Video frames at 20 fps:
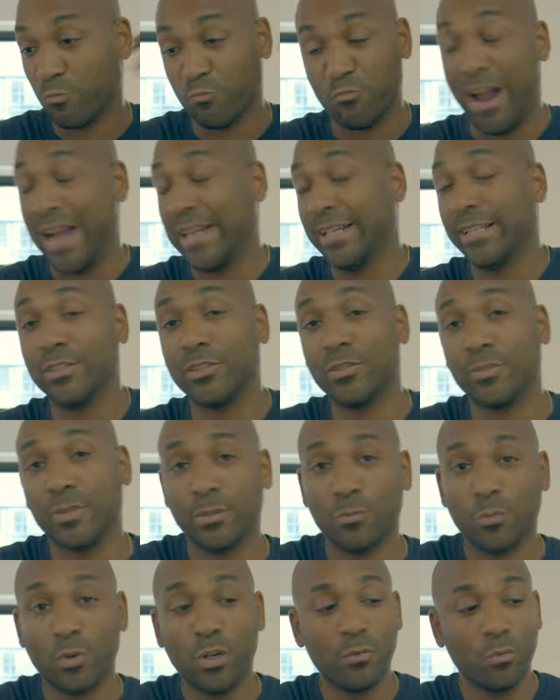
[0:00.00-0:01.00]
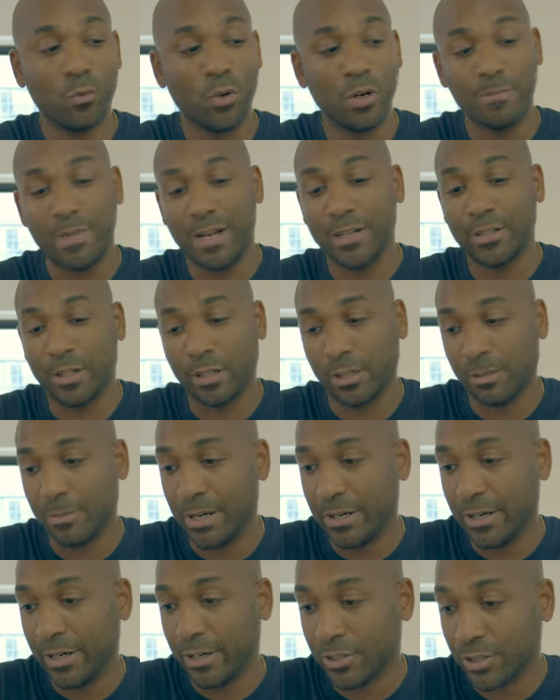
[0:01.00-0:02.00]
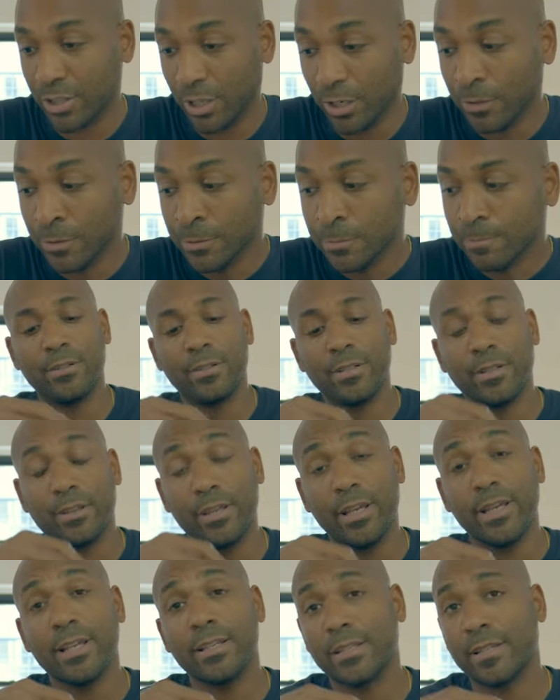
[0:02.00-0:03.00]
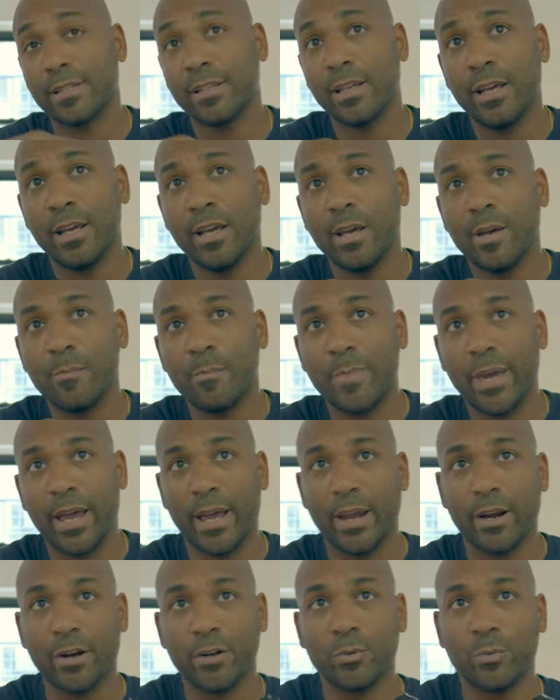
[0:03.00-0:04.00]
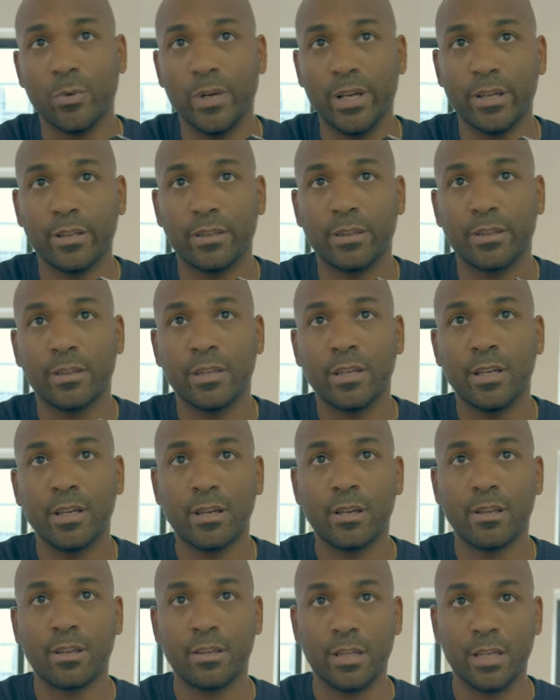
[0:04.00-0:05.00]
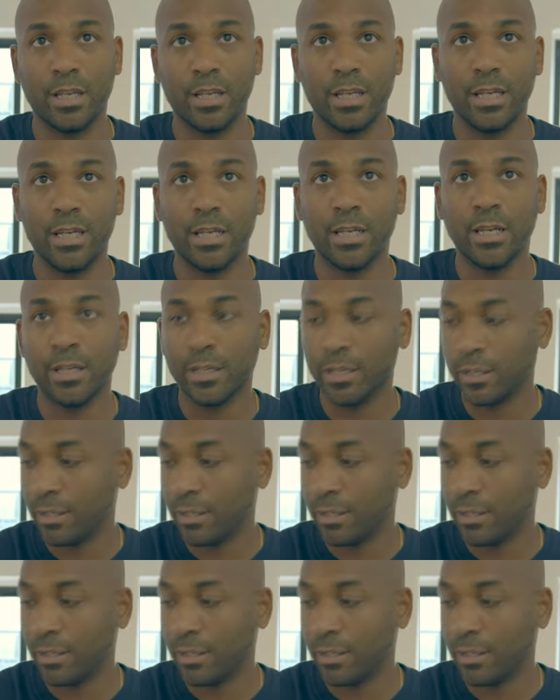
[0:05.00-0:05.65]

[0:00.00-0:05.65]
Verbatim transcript: right into it. What, what am I talking about here? So this paired with the